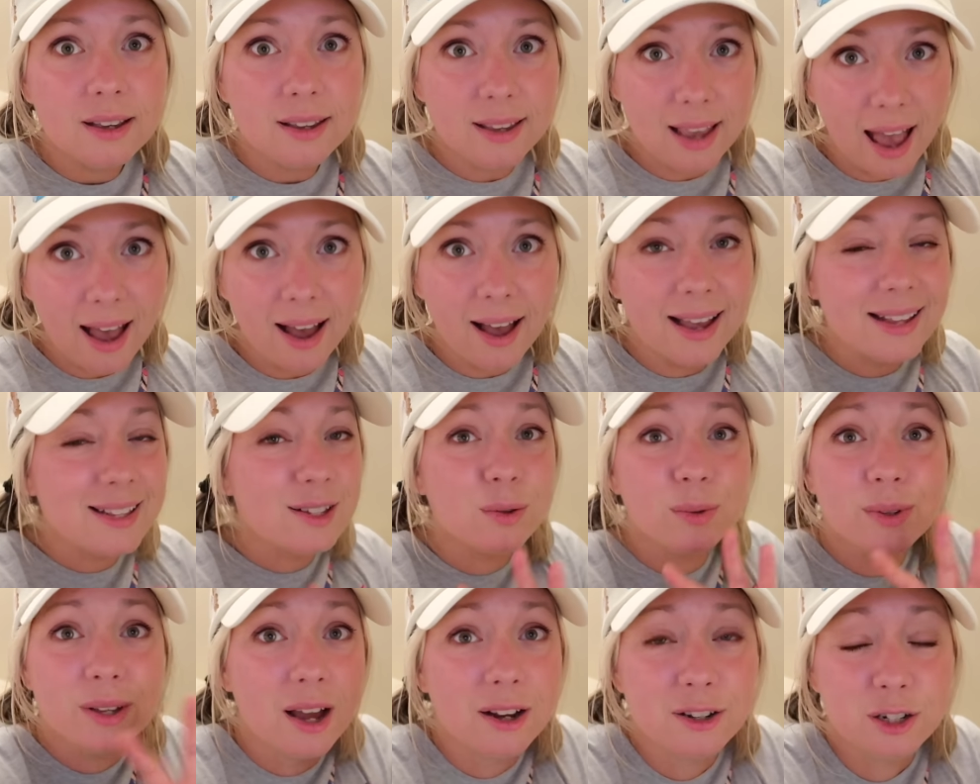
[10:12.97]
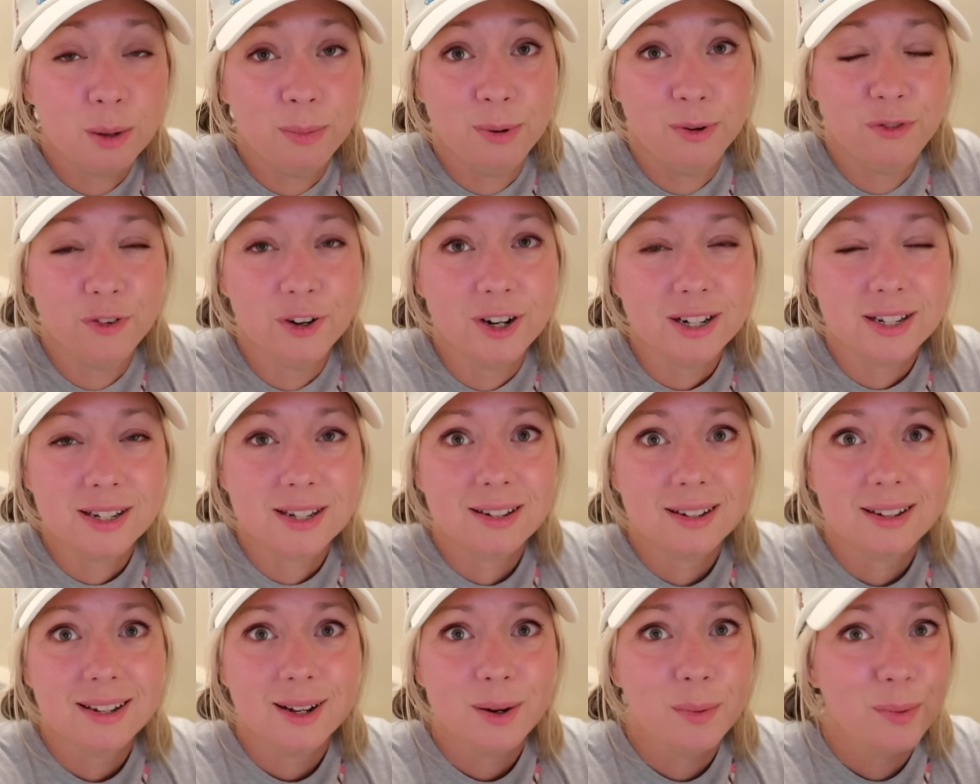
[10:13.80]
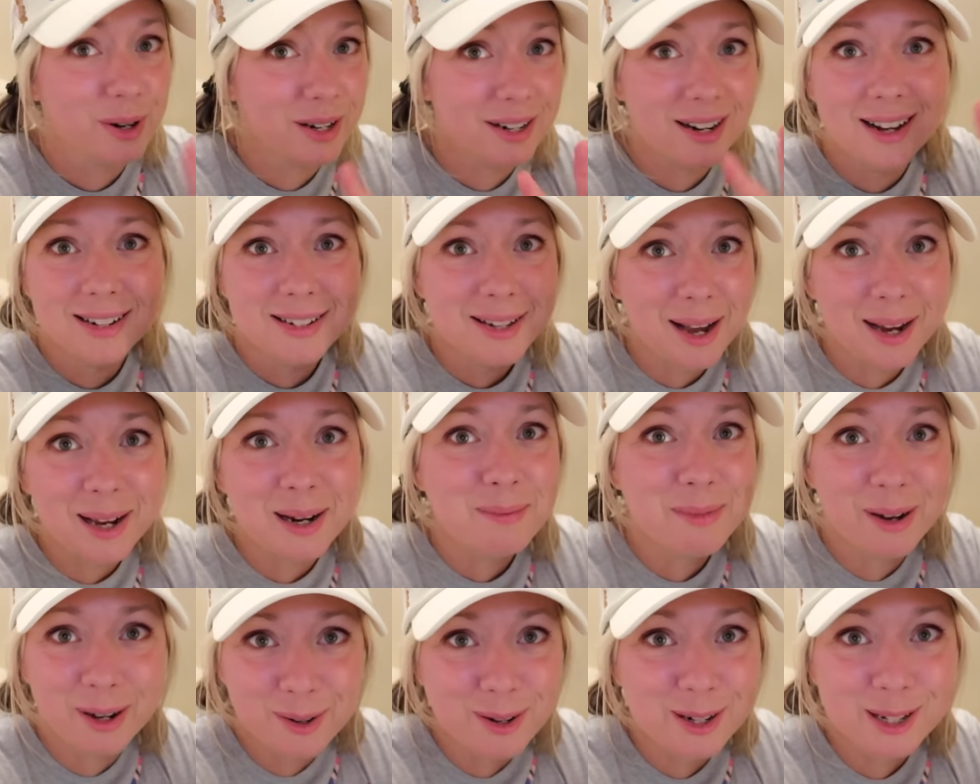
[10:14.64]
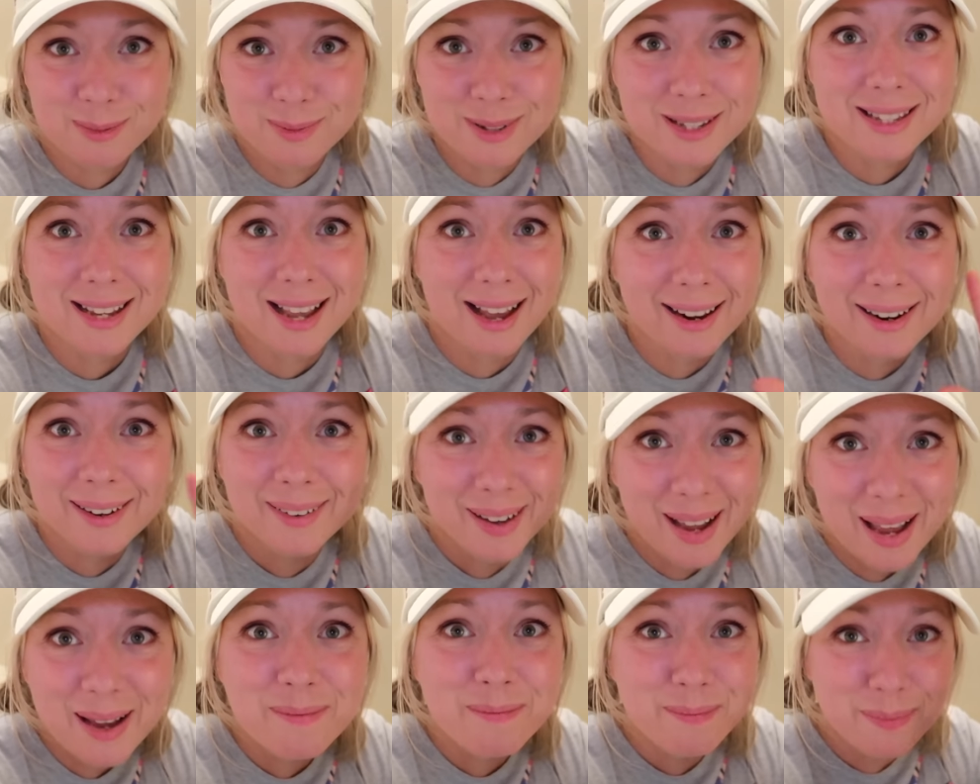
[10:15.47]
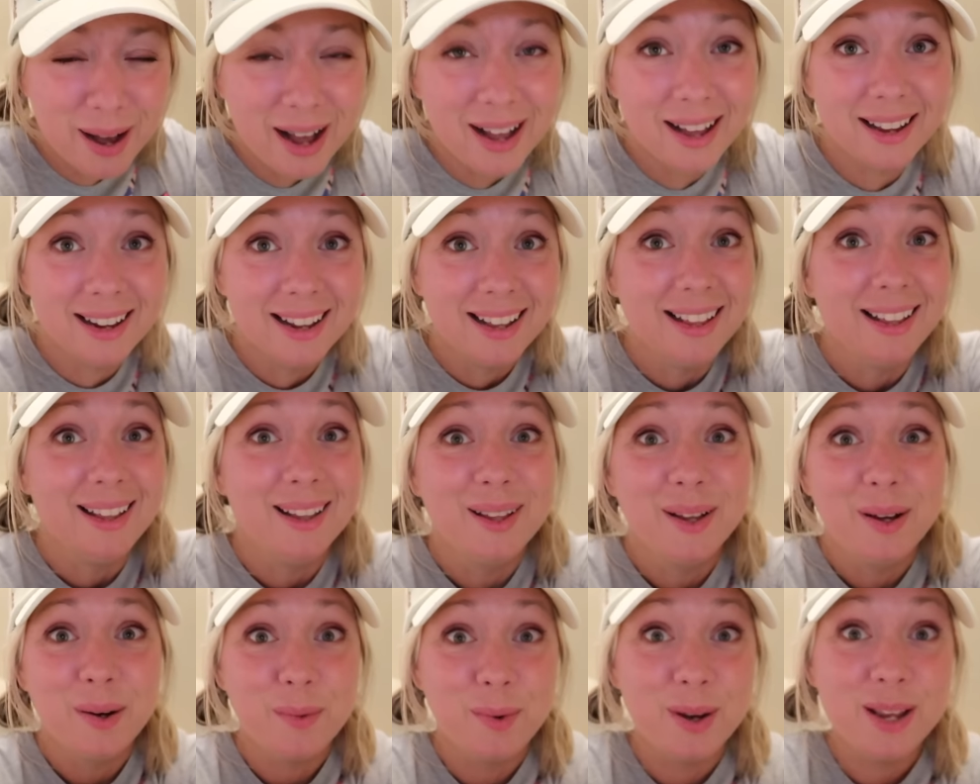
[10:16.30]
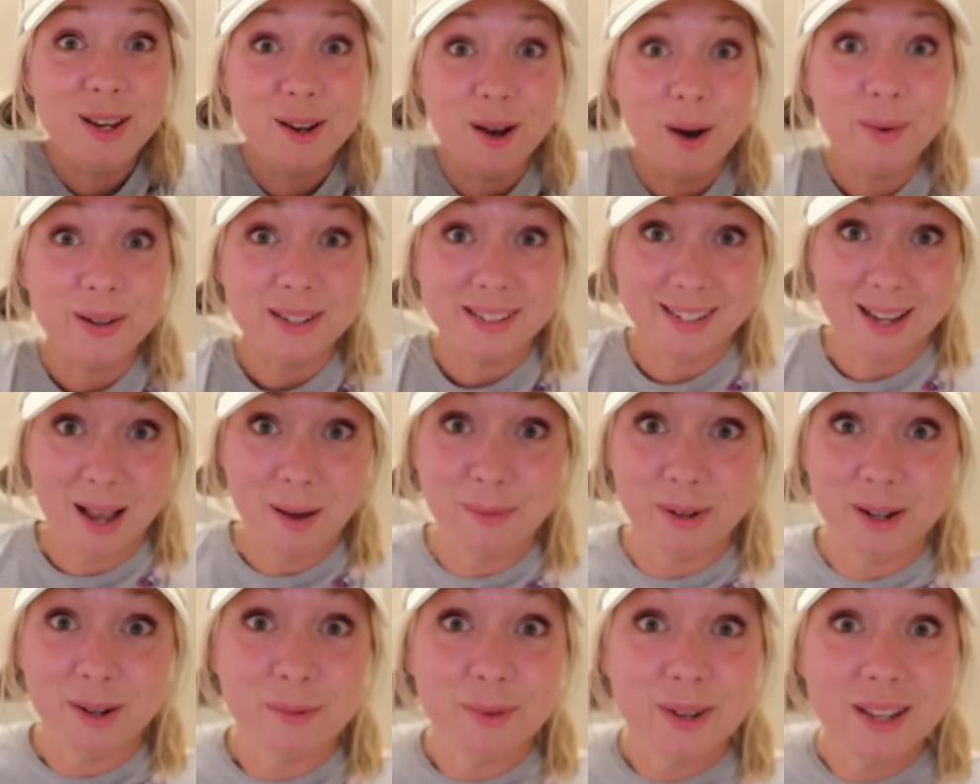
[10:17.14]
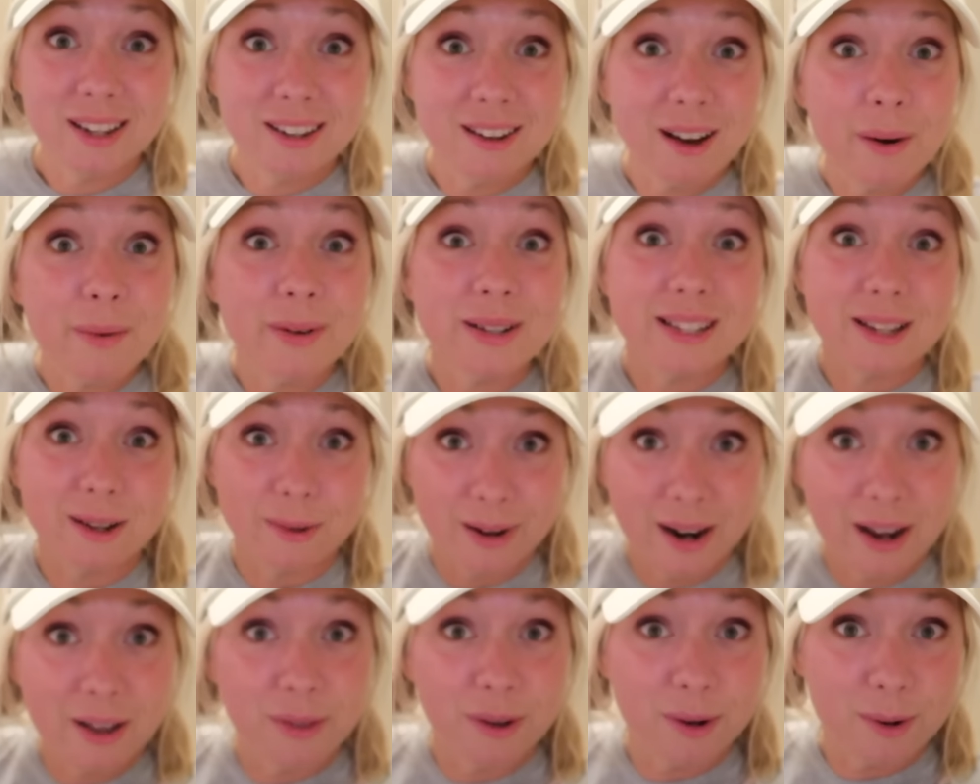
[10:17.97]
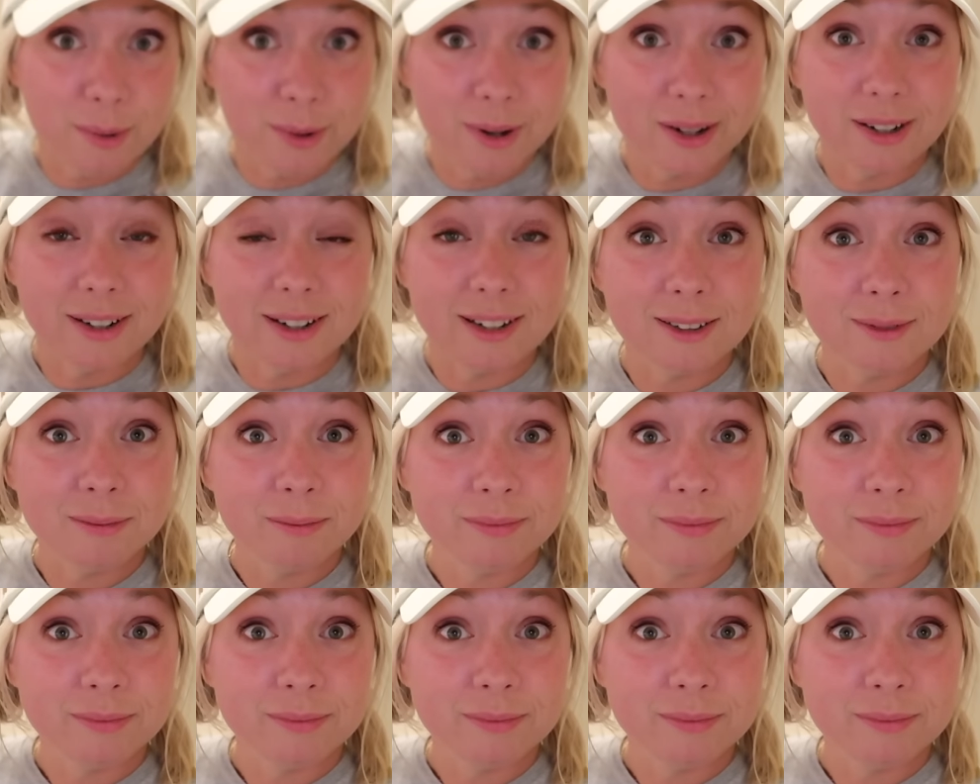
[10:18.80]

Yeah, it's only October 1st. We're not talking about Christmas yet, okay? But we know it's coming. We know it's around the corner.